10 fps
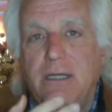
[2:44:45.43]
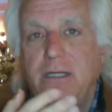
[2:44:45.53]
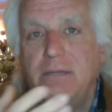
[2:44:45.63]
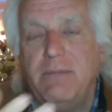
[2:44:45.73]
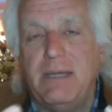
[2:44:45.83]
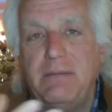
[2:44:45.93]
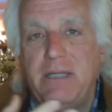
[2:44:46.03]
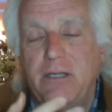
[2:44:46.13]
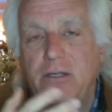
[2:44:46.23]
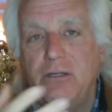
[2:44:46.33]
maybe the,
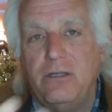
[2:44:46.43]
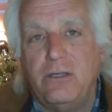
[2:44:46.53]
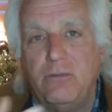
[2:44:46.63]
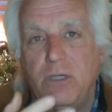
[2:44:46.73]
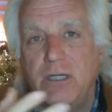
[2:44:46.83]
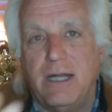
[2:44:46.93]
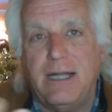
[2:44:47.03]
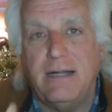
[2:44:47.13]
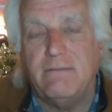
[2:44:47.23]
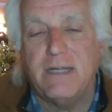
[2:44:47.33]
you, you wouldn't
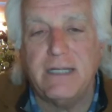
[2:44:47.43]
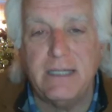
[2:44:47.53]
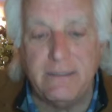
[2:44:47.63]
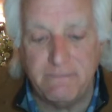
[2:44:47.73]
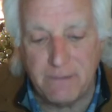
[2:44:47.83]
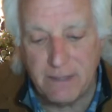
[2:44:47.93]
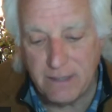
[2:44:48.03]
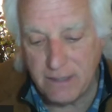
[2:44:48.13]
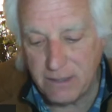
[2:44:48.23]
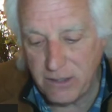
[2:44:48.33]
have any.
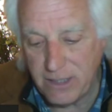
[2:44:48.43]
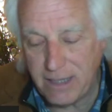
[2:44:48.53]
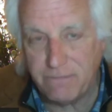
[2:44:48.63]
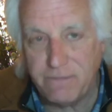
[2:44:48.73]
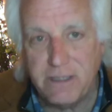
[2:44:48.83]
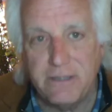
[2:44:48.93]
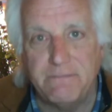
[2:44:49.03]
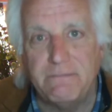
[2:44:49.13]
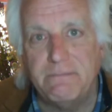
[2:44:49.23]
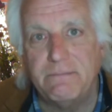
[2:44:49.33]
You'd have to
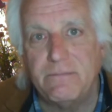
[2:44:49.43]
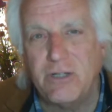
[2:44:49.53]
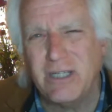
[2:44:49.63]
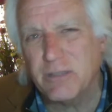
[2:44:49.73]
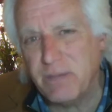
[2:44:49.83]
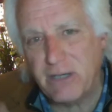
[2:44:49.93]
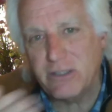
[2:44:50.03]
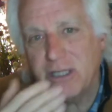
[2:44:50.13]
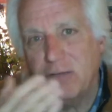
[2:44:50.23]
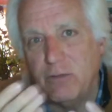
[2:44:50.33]

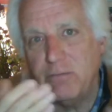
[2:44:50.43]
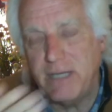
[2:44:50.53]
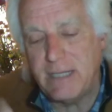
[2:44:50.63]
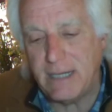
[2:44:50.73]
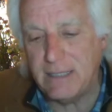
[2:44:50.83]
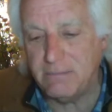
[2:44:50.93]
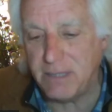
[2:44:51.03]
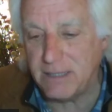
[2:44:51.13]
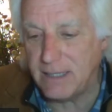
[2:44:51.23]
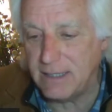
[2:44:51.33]
transparency would be guided
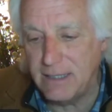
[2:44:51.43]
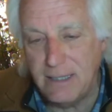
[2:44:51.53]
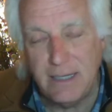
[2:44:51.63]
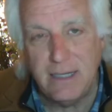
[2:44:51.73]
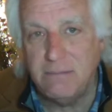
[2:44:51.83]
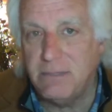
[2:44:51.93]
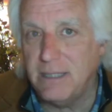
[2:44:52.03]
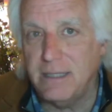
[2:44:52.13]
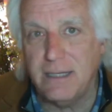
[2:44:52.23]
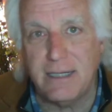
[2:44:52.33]
by that.
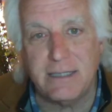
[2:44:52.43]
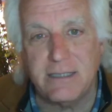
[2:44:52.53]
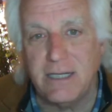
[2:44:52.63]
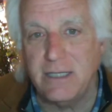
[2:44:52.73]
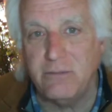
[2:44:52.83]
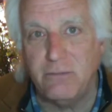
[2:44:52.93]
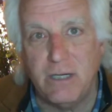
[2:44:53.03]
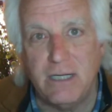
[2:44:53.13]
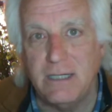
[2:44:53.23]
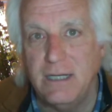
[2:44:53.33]
But I'll tell you
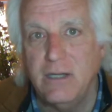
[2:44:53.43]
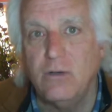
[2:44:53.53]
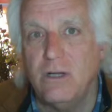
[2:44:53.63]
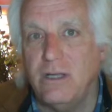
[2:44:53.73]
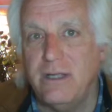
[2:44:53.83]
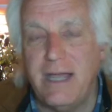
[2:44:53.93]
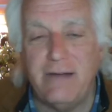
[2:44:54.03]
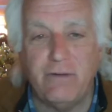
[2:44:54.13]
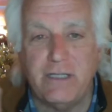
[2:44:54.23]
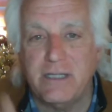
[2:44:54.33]
what,
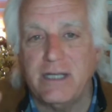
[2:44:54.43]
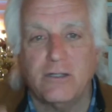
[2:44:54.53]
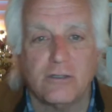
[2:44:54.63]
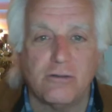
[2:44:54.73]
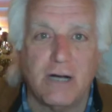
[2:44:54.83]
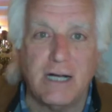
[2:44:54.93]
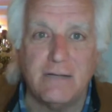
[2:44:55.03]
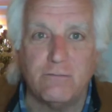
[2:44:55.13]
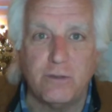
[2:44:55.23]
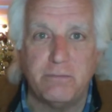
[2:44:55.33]
every single
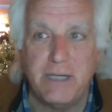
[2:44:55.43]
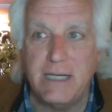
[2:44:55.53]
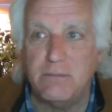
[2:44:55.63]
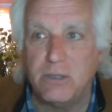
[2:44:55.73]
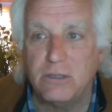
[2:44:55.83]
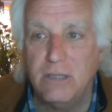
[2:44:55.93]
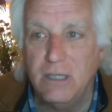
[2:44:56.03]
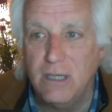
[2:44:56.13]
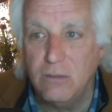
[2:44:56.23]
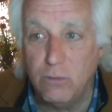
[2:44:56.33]
drive would be able
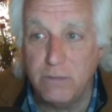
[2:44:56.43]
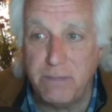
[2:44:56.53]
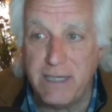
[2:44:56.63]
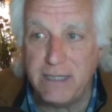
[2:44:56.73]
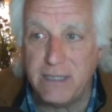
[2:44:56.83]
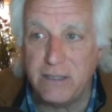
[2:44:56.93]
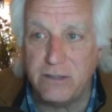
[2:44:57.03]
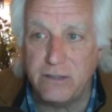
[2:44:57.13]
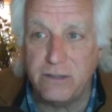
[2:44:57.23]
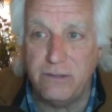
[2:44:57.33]
would be to
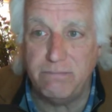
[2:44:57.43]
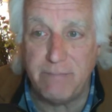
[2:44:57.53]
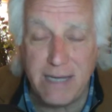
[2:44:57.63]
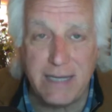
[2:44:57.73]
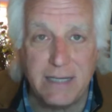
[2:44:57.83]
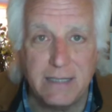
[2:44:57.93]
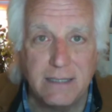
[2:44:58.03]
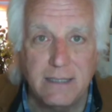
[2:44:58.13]
make